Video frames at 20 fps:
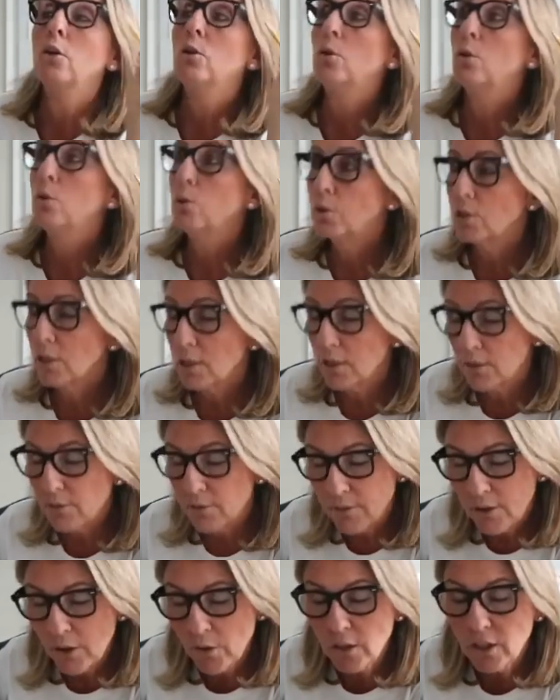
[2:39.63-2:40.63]
who took
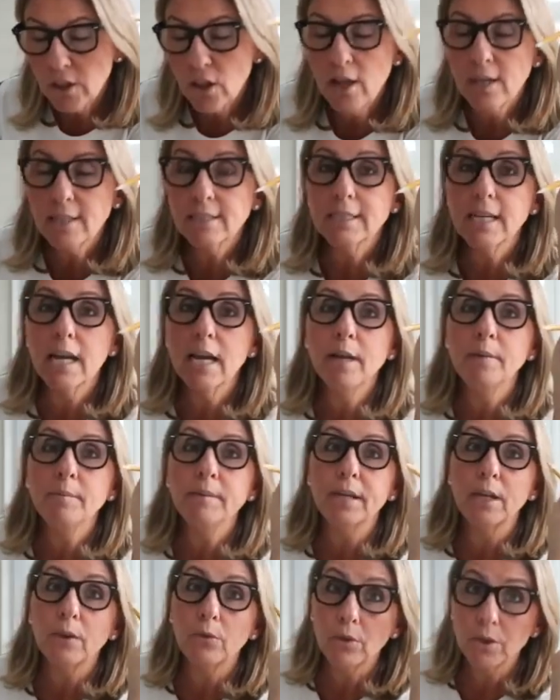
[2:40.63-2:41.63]
a very long time
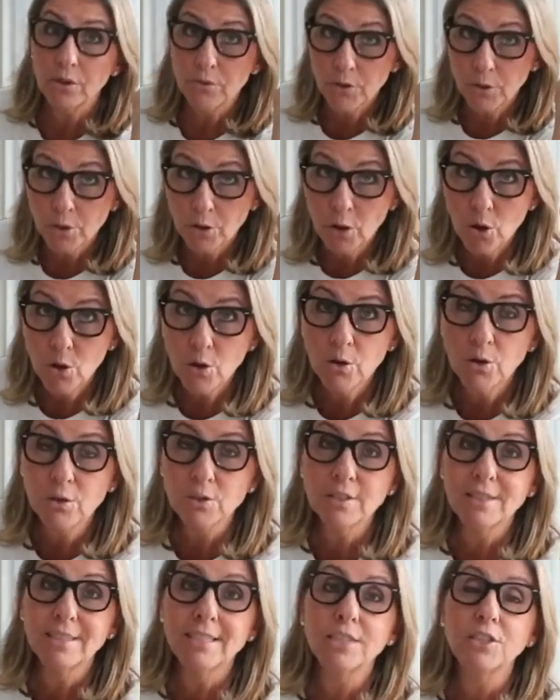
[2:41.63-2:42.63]
to get rid of her
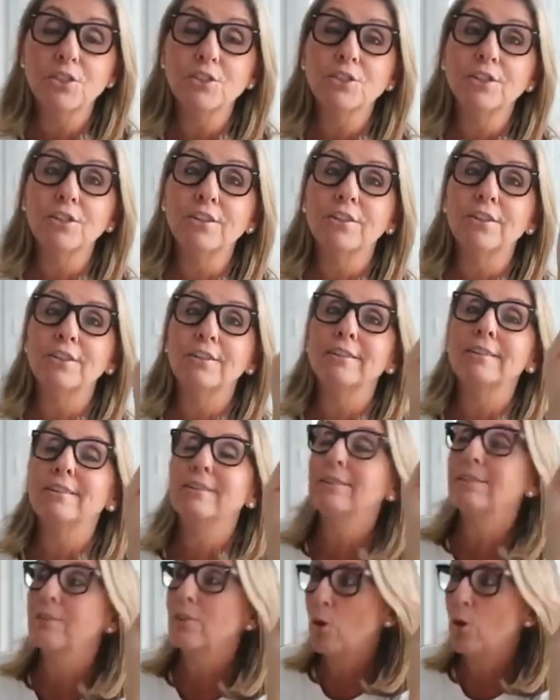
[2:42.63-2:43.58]
Go-Go's t-shirt,